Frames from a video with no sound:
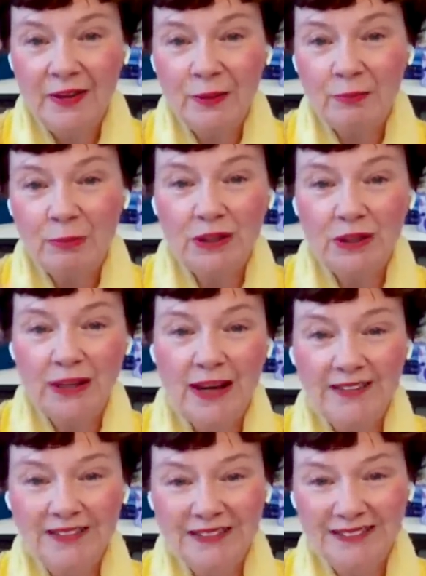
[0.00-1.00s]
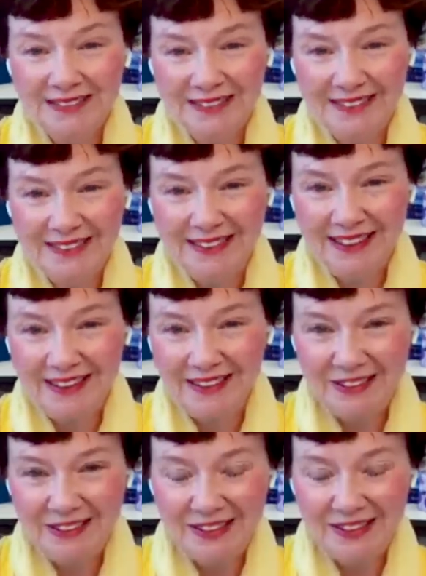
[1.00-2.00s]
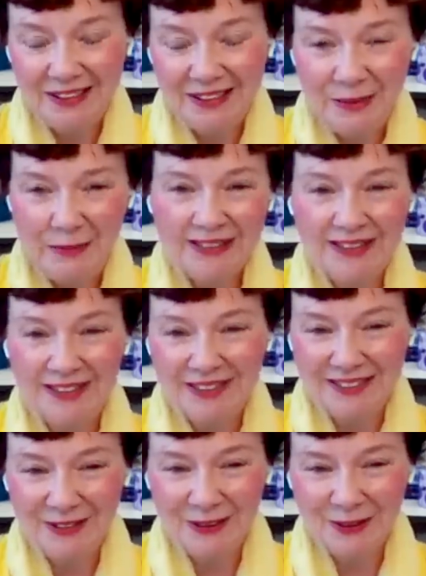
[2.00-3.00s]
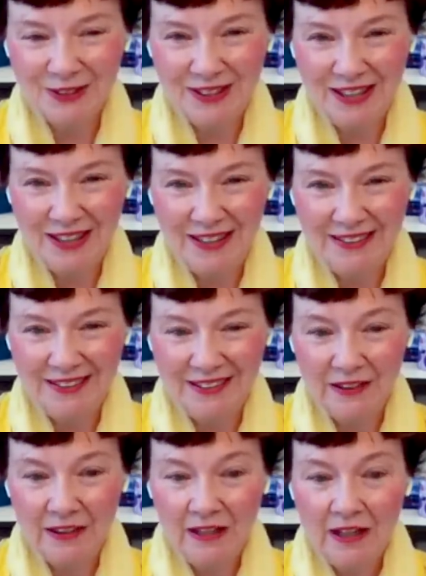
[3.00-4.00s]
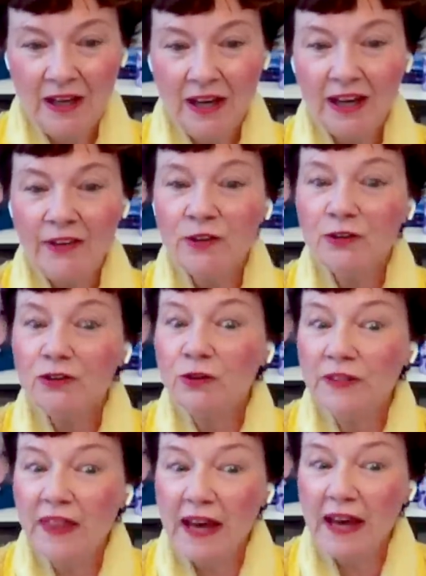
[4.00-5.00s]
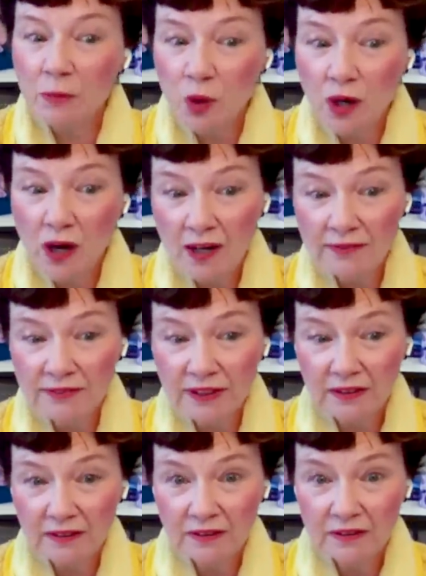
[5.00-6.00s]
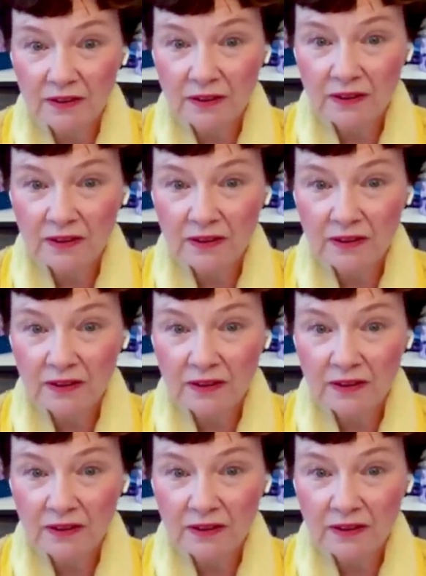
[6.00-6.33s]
And they pull it out and they send it back to the central sun. And they're doing that more often